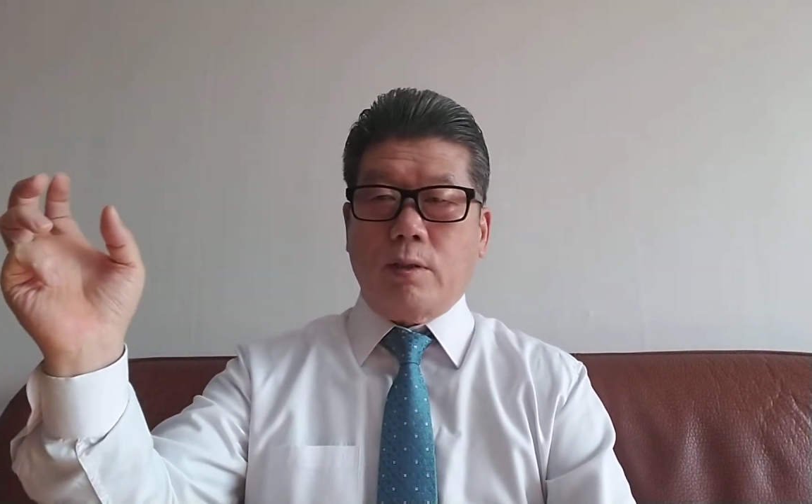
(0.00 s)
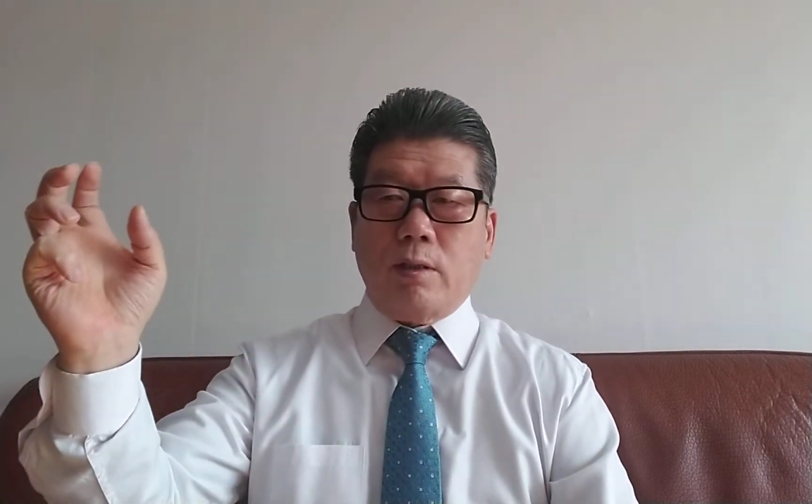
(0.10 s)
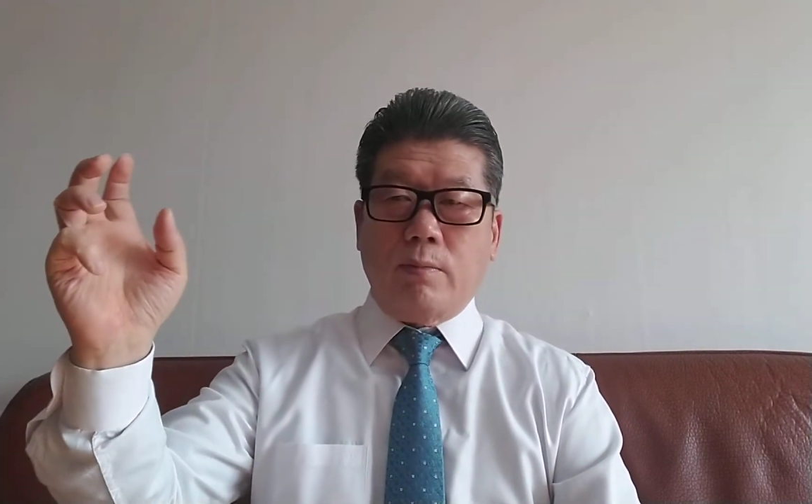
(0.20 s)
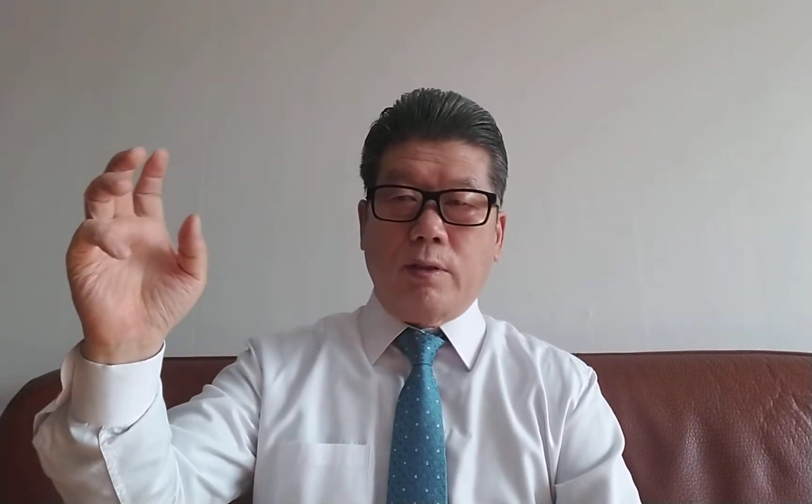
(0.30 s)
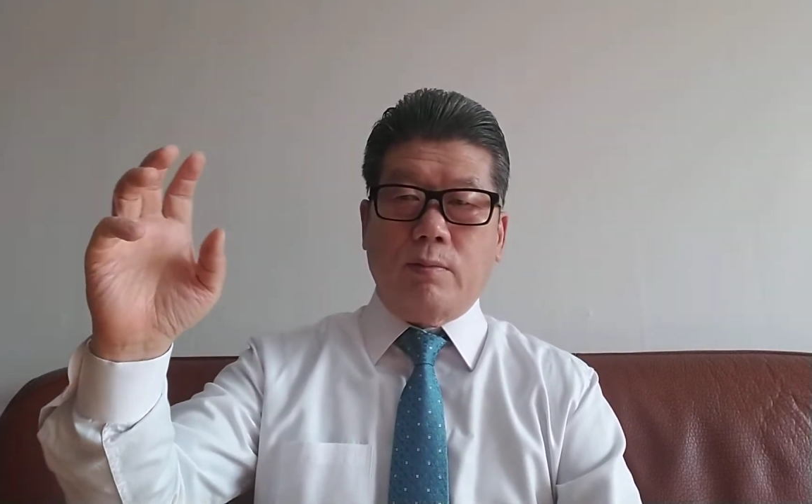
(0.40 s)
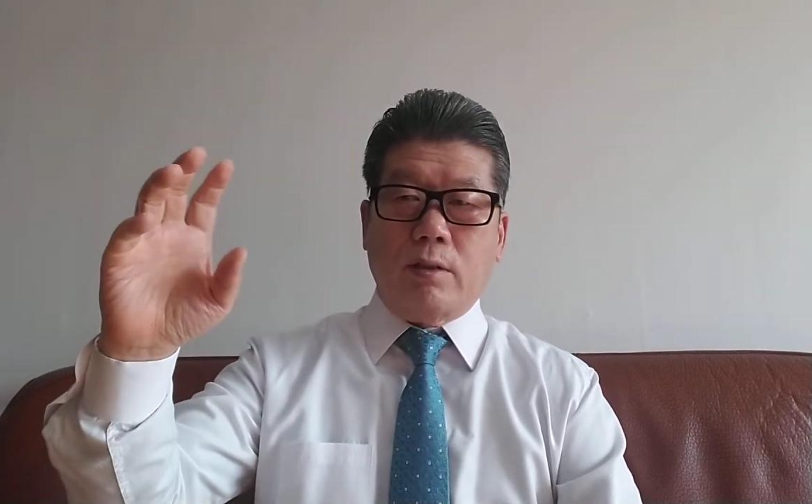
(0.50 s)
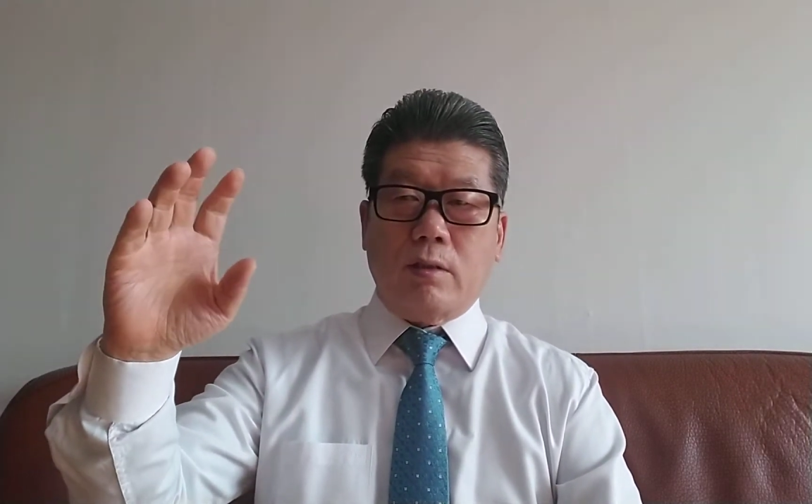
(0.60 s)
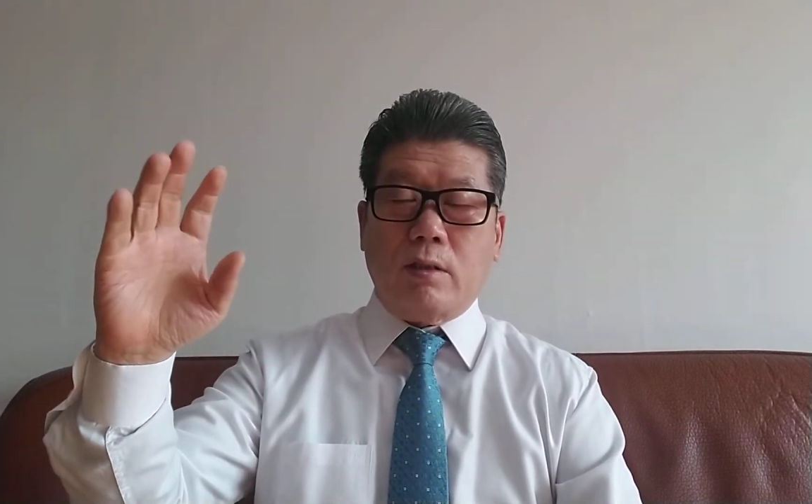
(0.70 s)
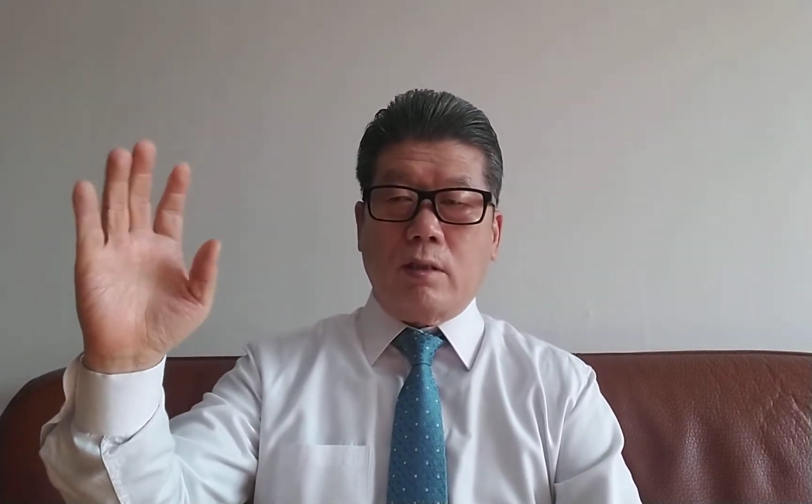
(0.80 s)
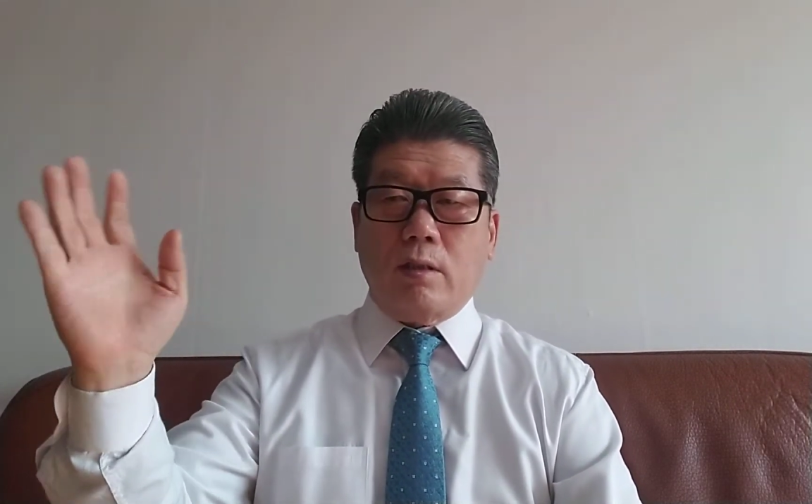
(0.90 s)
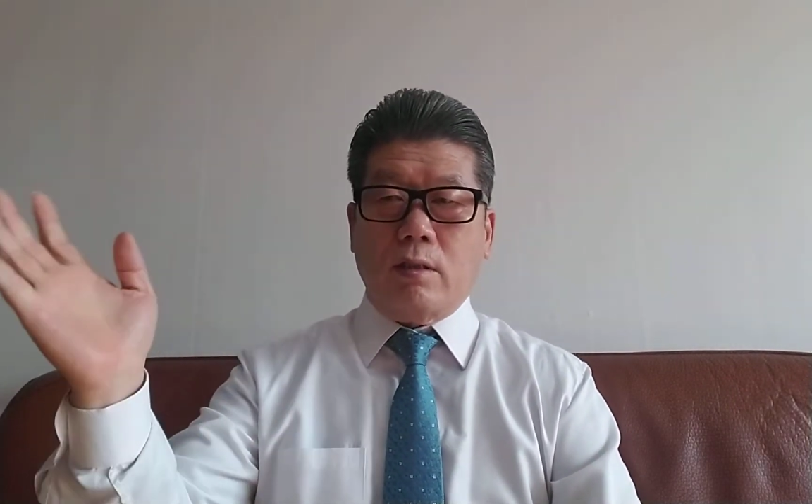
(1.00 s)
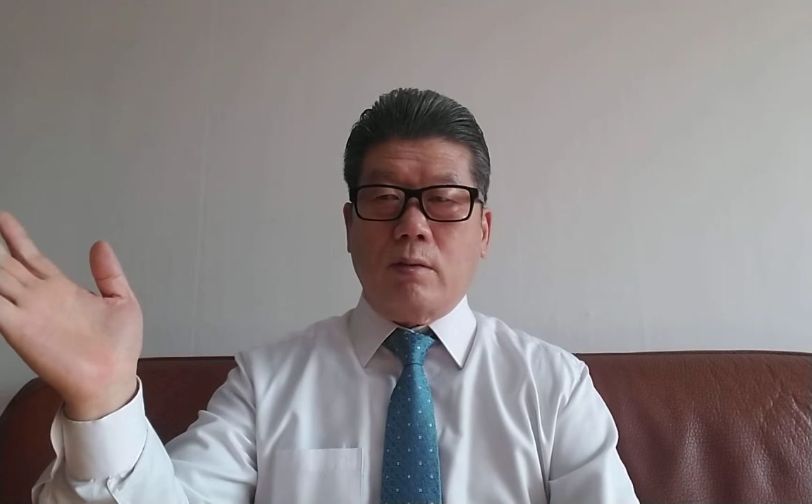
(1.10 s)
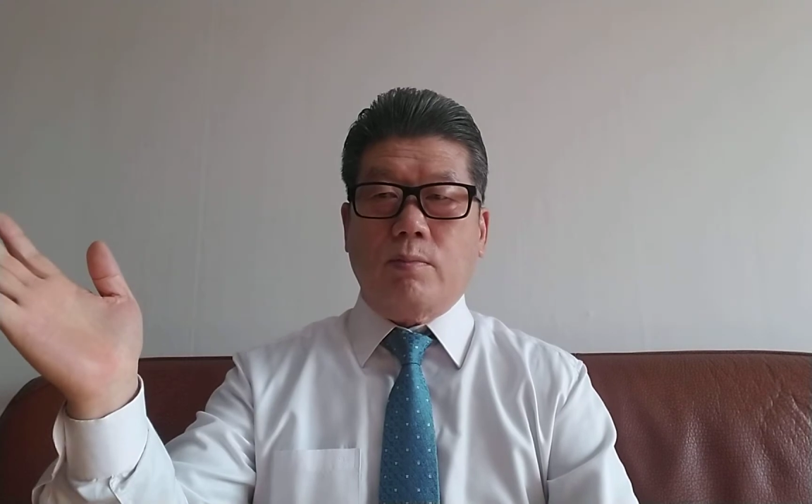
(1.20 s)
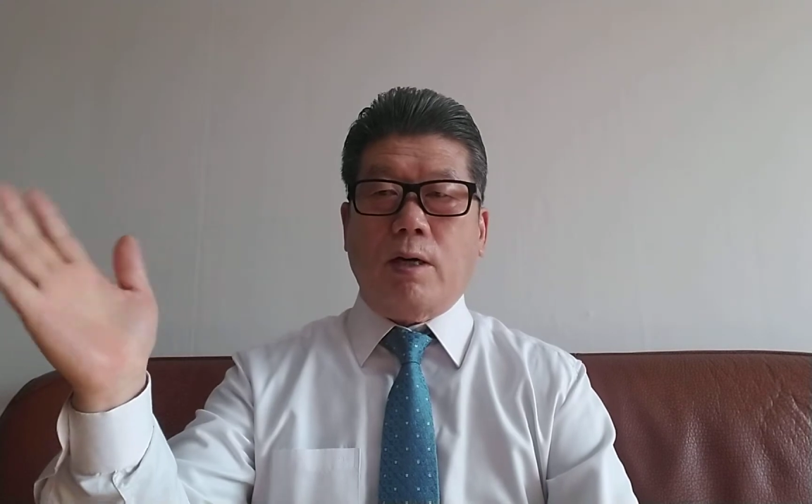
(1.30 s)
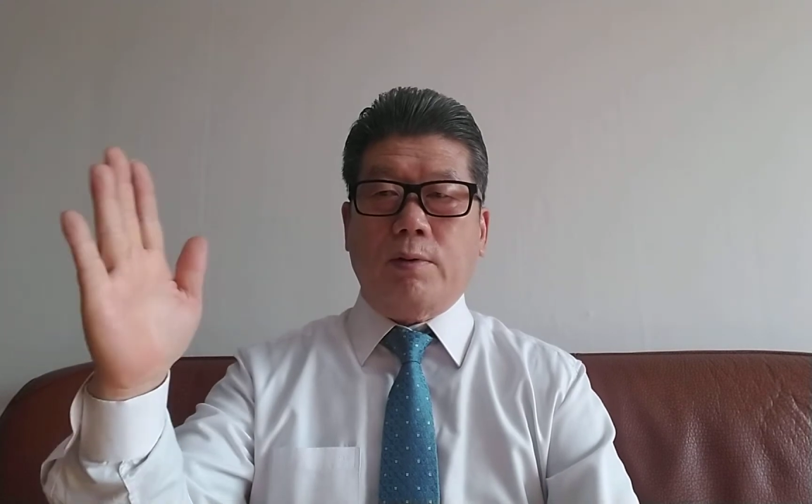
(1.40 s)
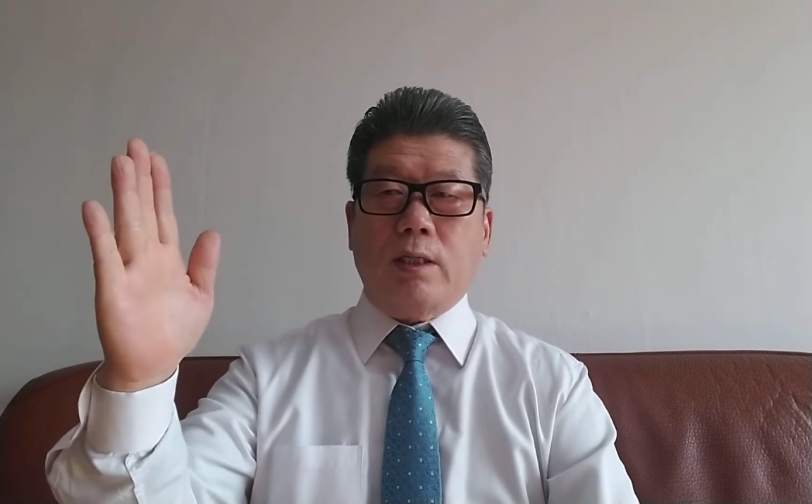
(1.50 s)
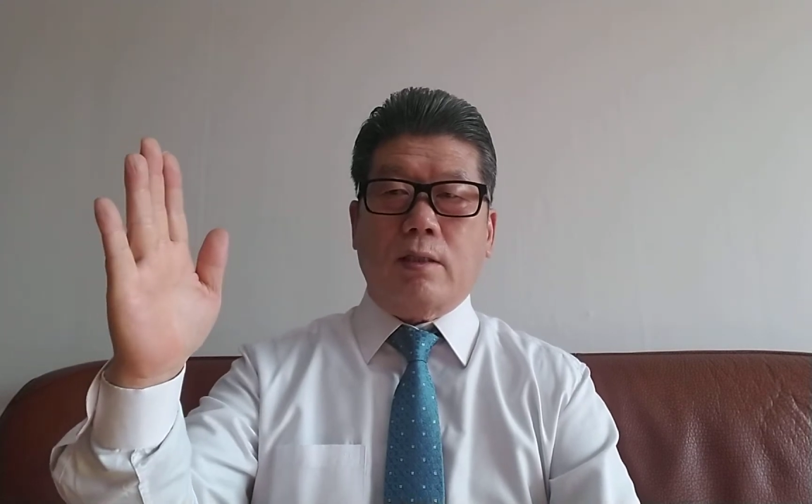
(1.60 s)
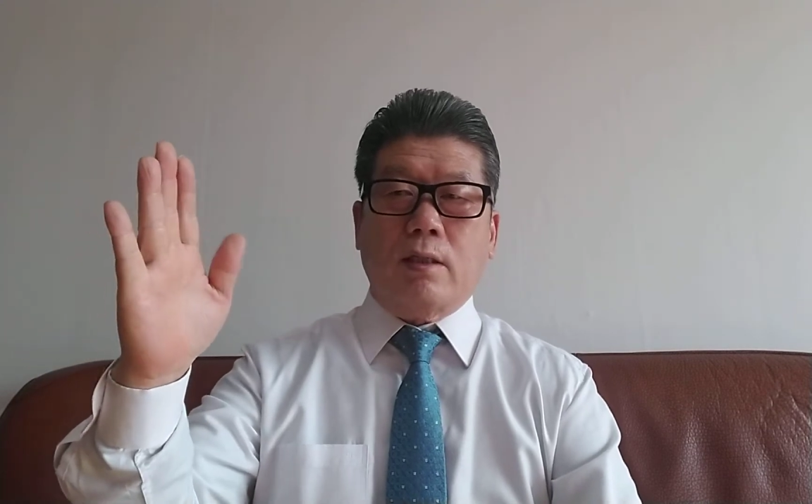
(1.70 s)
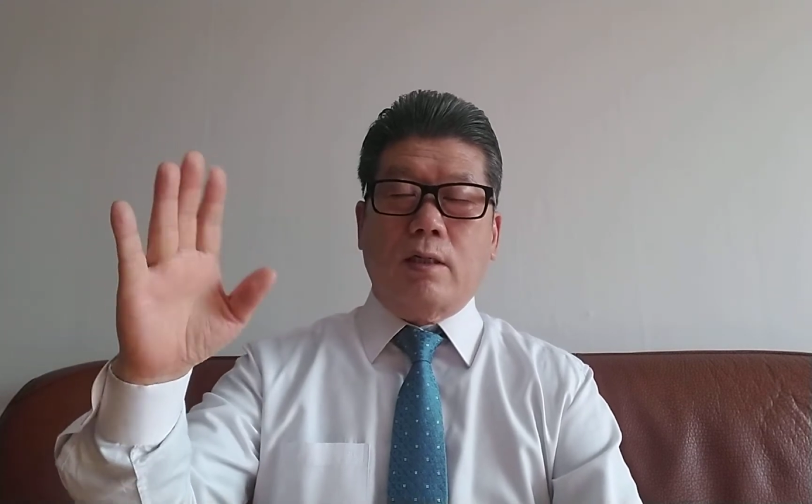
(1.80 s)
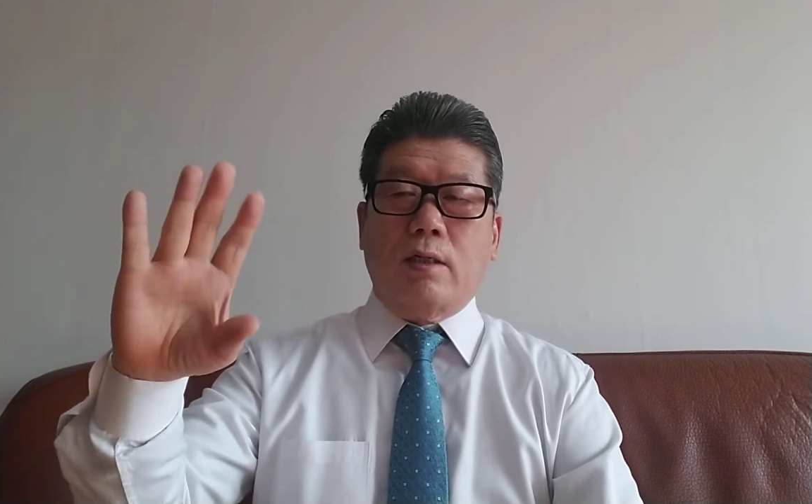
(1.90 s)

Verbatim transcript: uh, maybe the, uh, the public